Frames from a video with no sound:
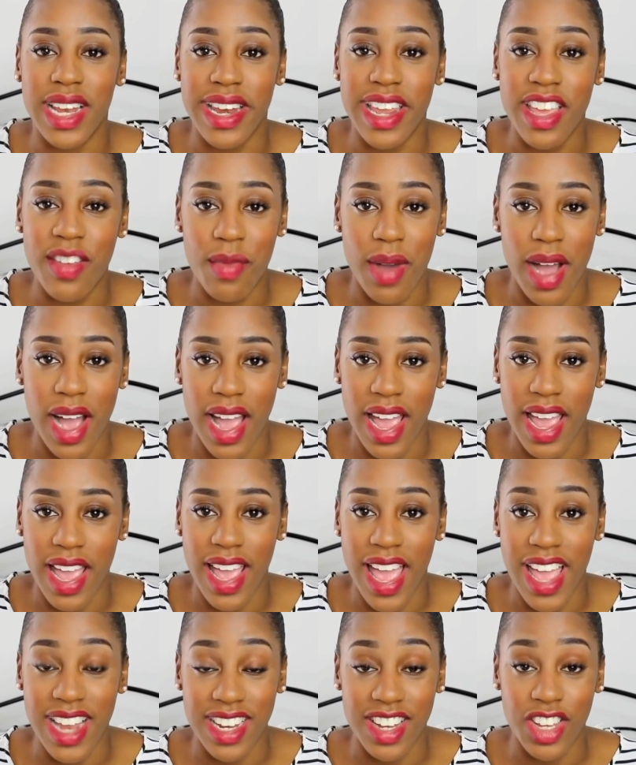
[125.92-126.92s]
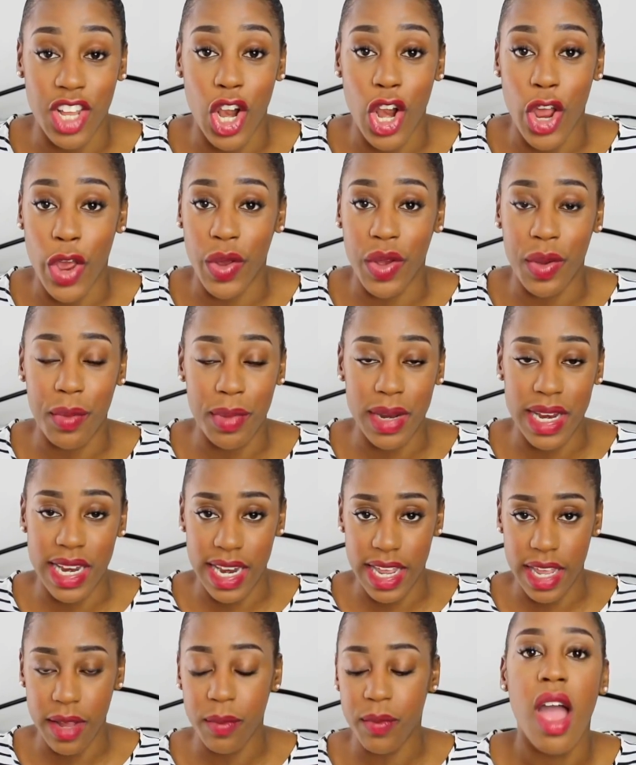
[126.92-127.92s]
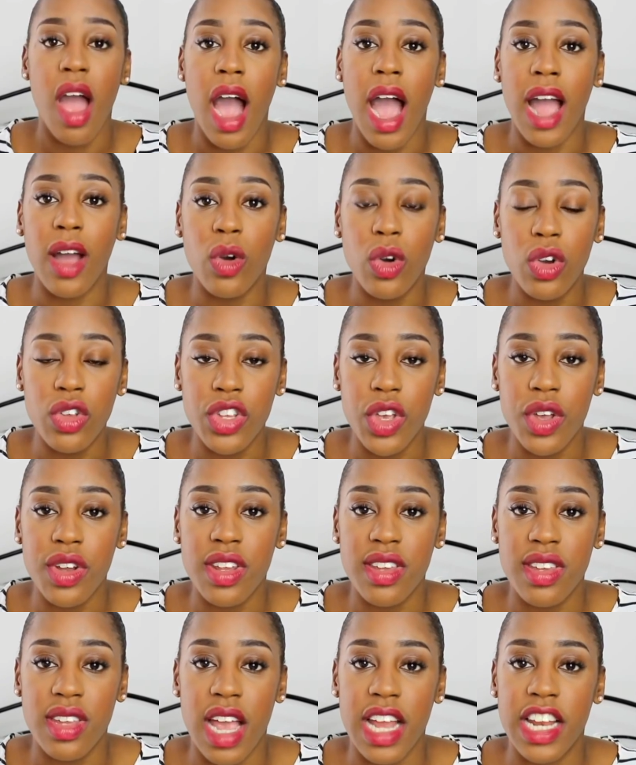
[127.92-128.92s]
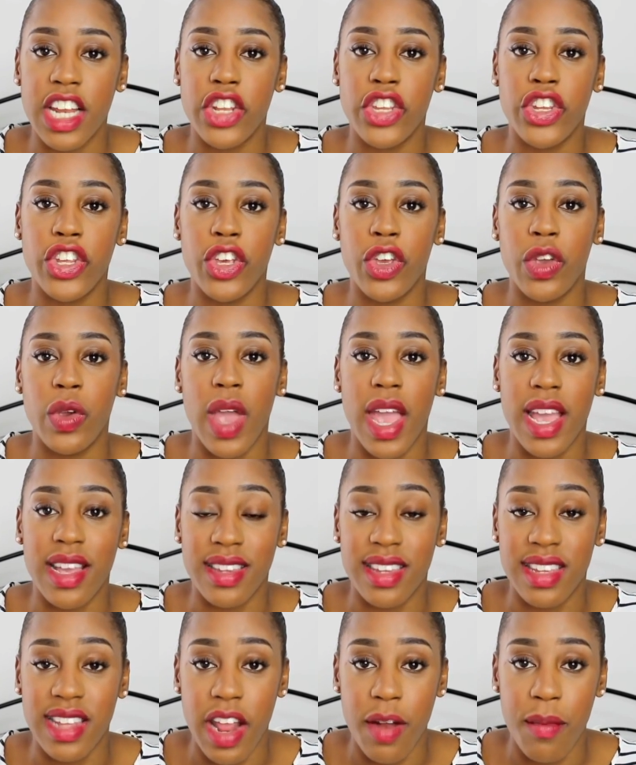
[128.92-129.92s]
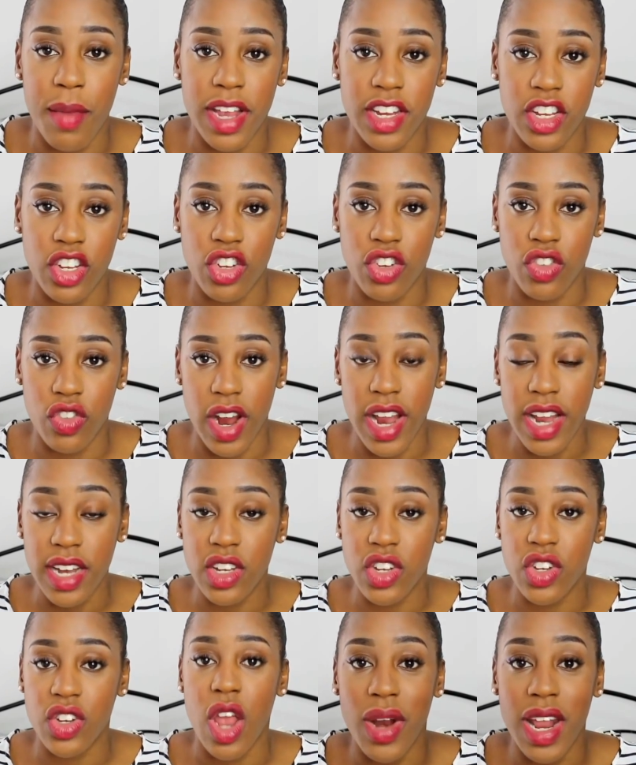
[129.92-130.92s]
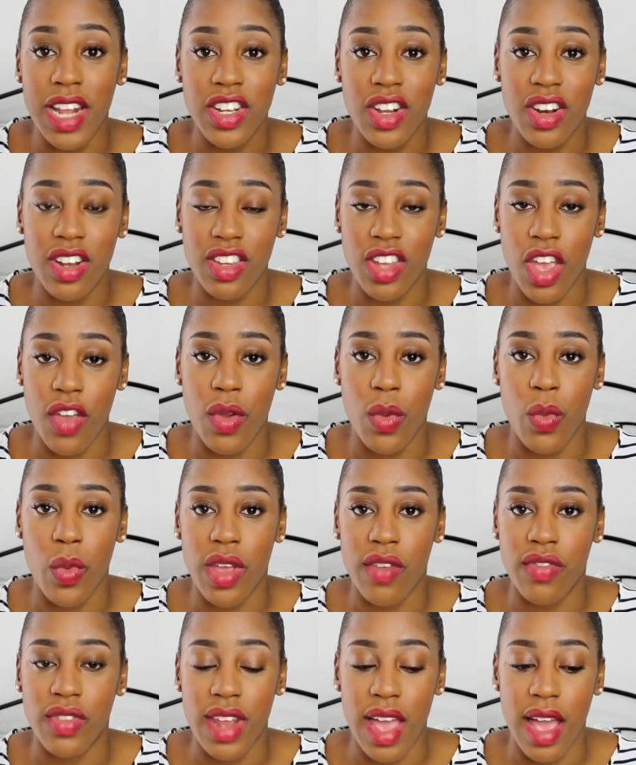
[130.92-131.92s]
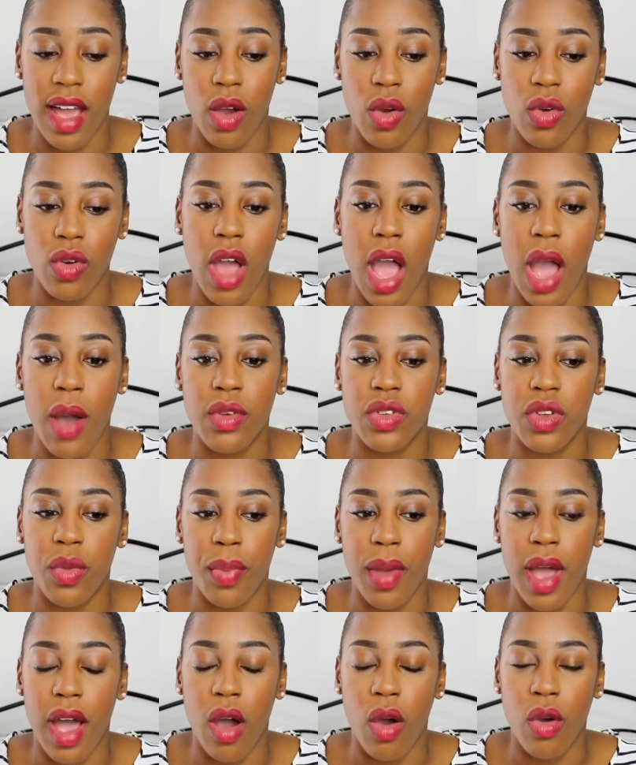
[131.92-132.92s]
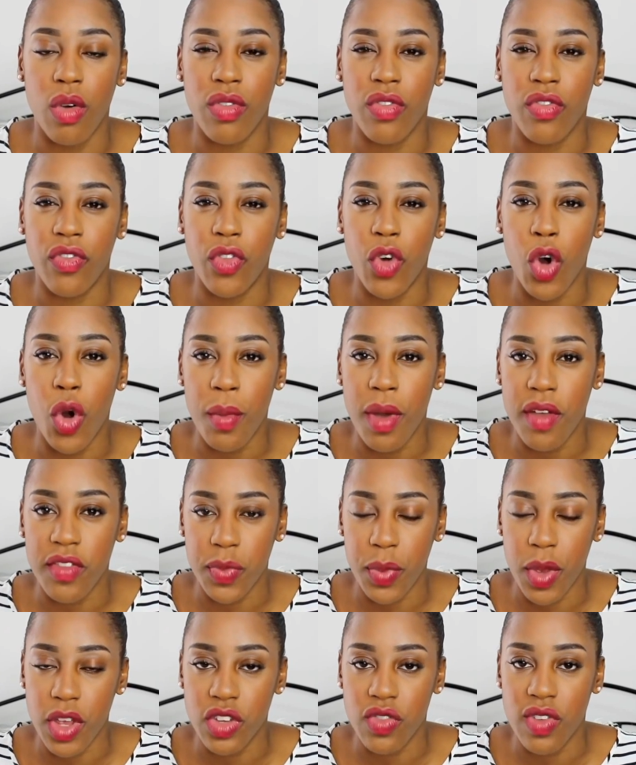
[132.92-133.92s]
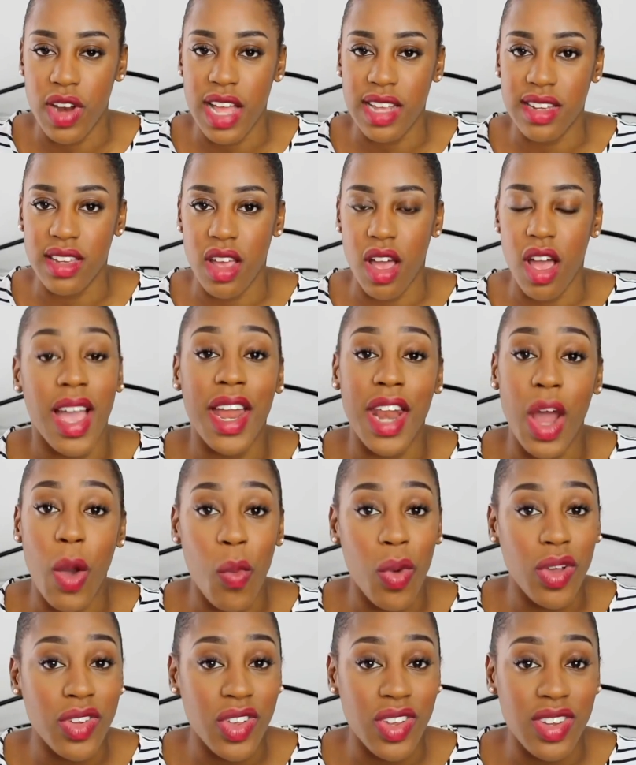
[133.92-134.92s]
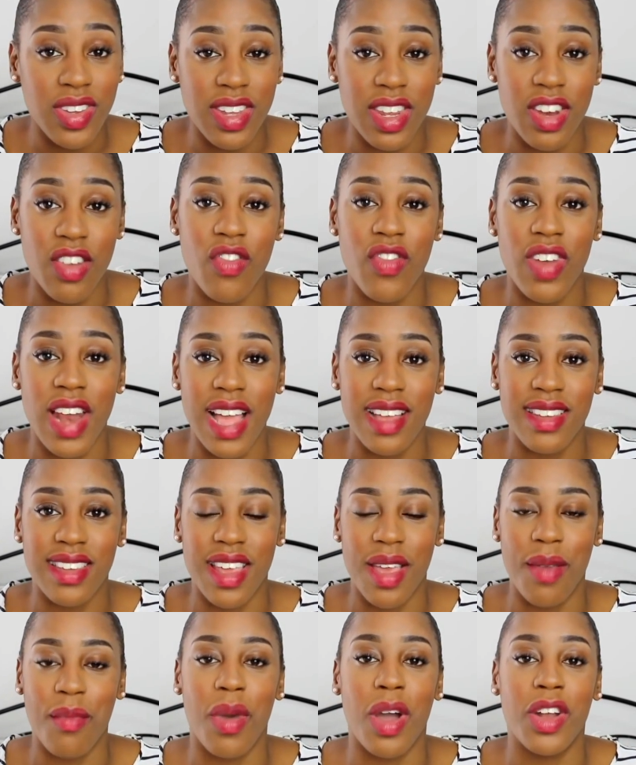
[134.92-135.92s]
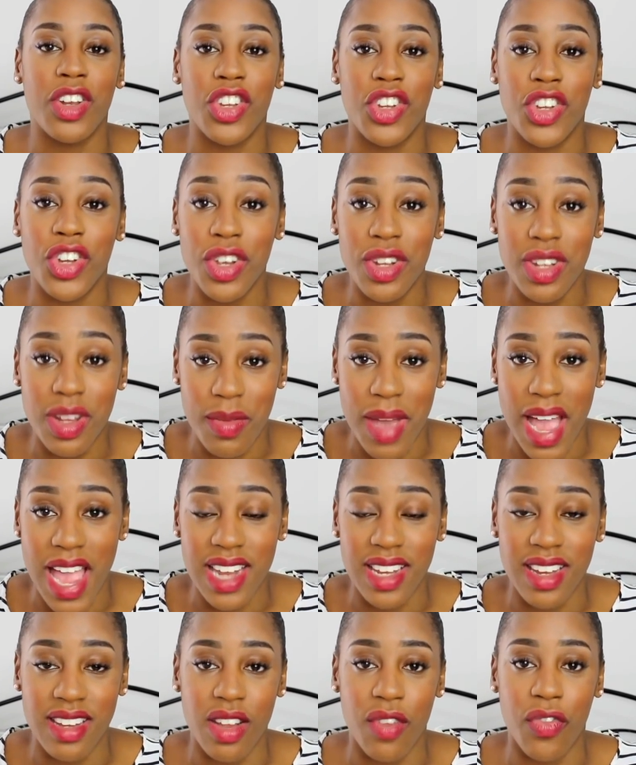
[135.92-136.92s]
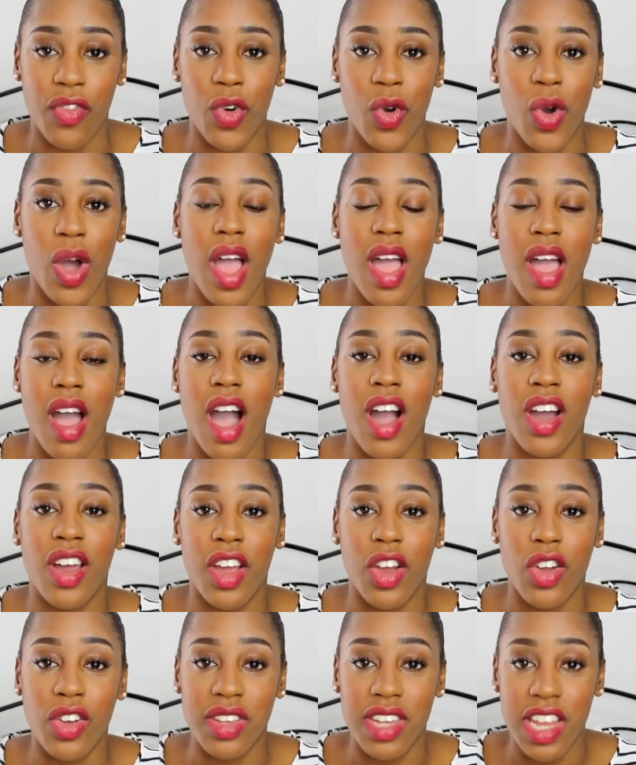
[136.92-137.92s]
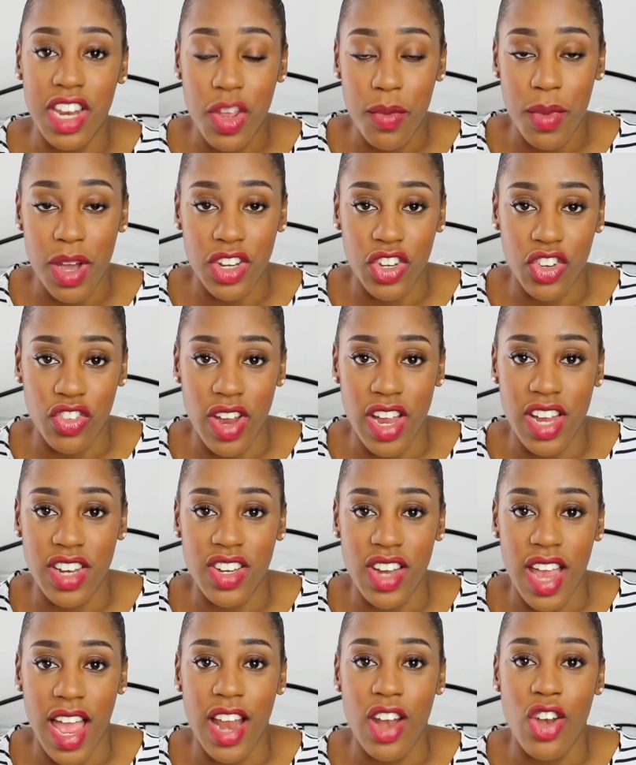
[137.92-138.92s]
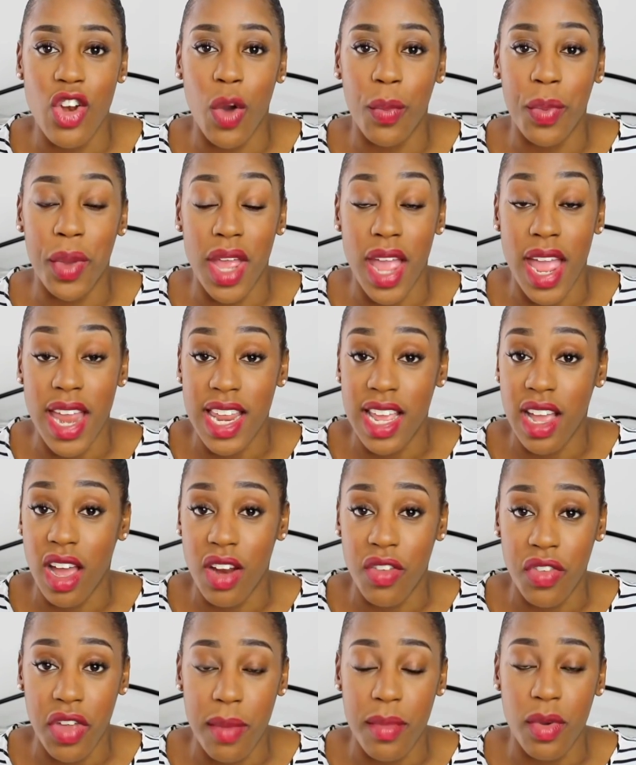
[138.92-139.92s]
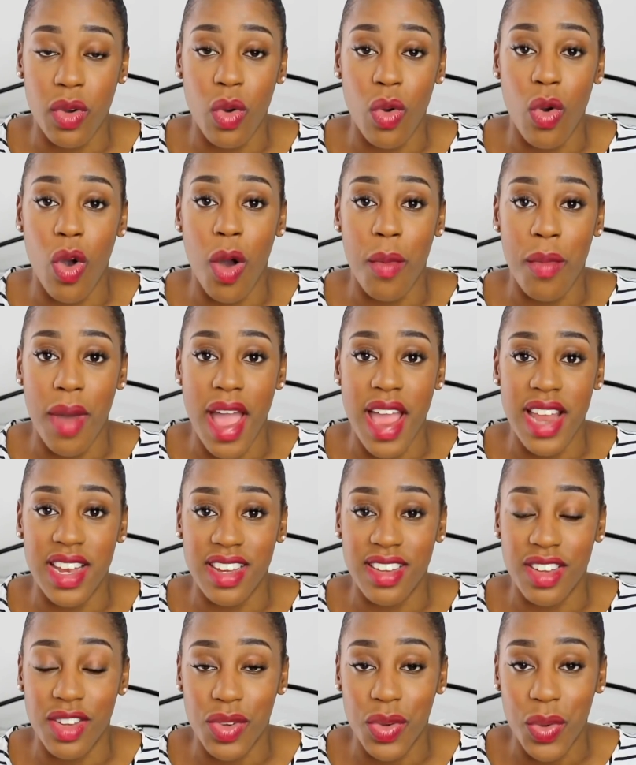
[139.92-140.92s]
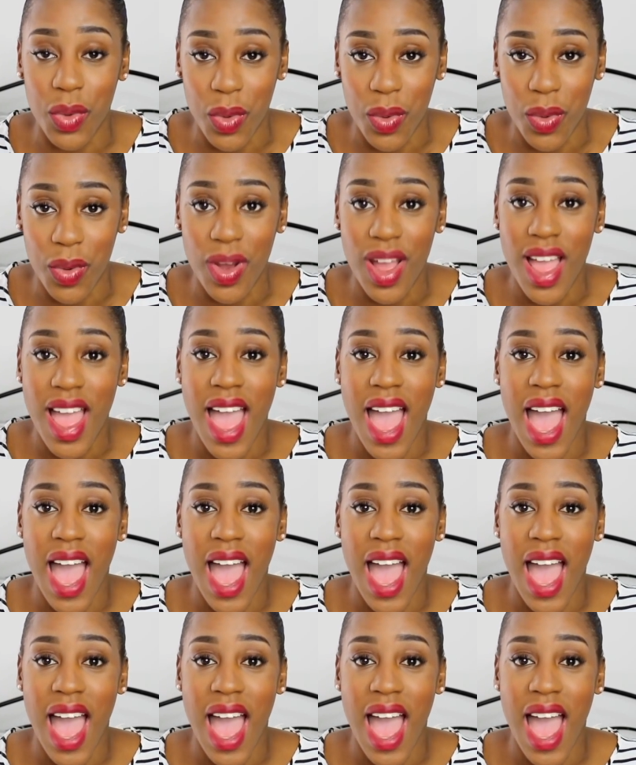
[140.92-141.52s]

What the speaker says: to leave my edges alone completely. I also decided to extend my stretch. When I took the sewing weave down, I was about 4 months post relaxer, and I was considering relaxing, but due to my edges I thought I'm going to continue my stretch and not put any kind of chemical on my edges at all